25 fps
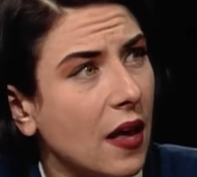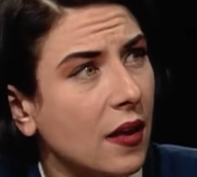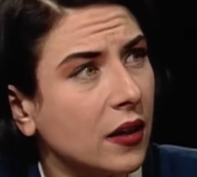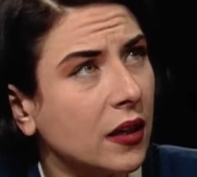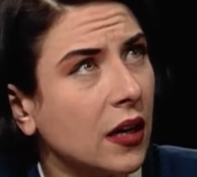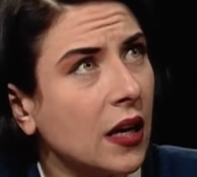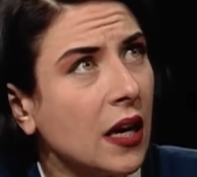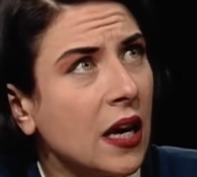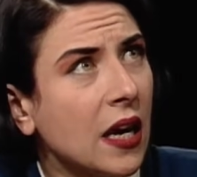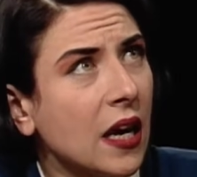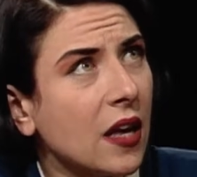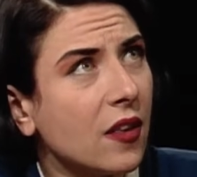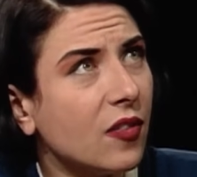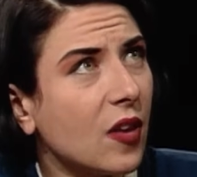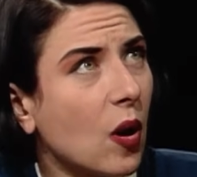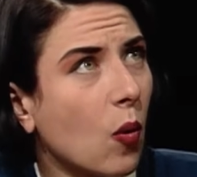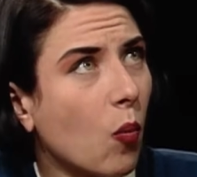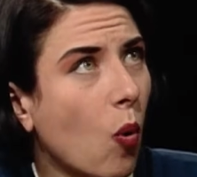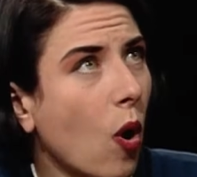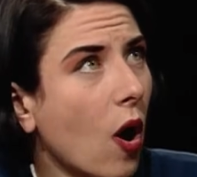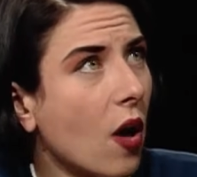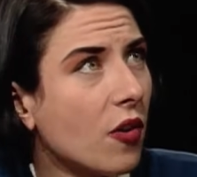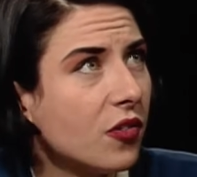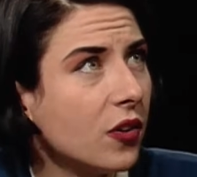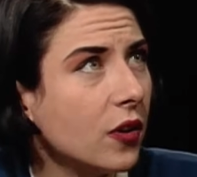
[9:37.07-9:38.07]
and
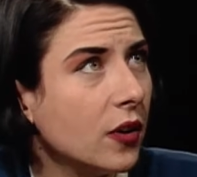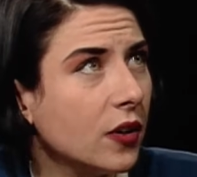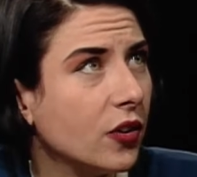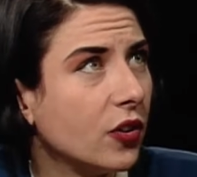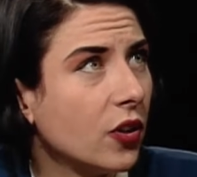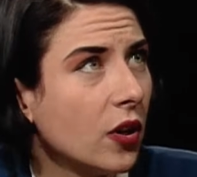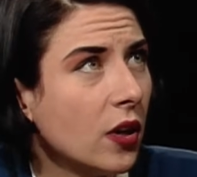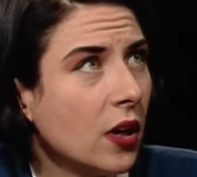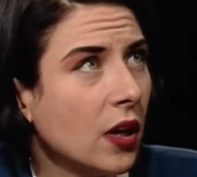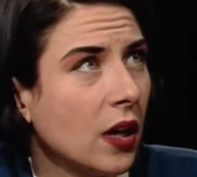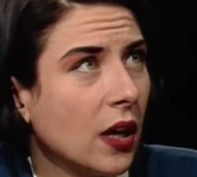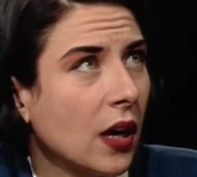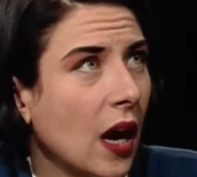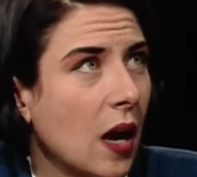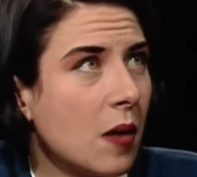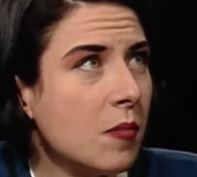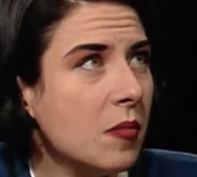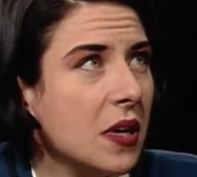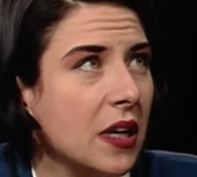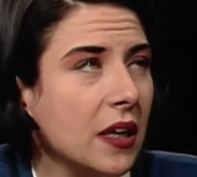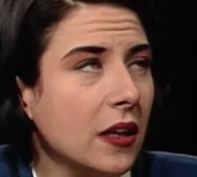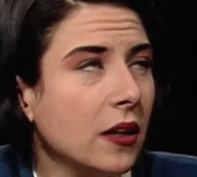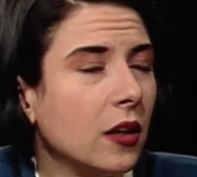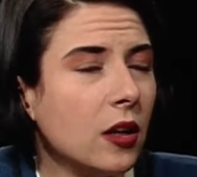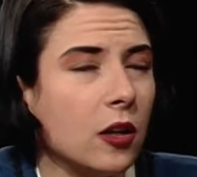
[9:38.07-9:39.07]
there wasn't I
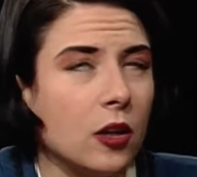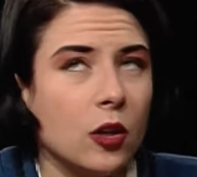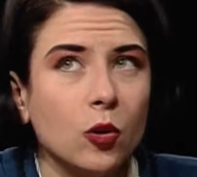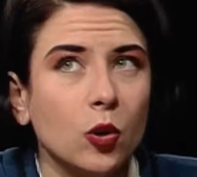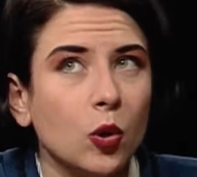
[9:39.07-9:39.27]
mean,